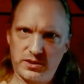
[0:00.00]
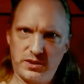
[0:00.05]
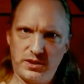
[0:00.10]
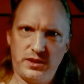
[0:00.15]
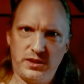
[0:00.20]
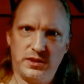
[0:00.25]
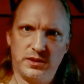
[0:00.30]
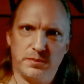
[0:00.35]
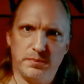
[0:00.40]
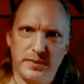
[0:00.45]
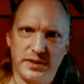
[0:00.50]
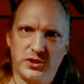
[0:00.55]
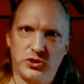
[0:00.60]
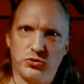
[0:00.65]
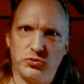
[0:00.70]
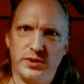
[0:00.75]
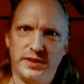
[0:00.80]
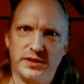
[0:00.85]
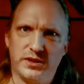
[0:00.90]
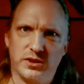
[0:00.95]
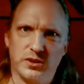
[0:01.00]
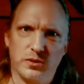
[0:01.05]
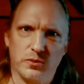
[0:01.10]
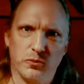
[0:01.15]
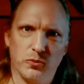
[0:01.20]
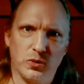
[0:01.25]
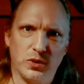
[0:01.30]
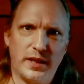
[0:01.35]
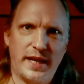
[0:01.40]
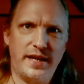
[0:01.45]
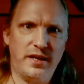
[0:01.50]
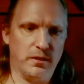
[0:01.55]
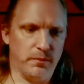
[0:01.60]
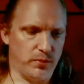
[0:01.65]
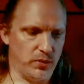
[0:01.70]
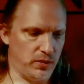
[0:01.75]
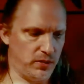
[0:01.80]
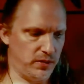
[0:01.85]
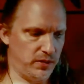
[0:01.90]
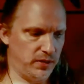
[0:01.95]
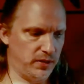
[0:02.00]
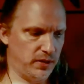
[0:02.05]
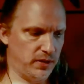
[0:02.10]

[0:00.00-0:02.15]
these mysteries relatable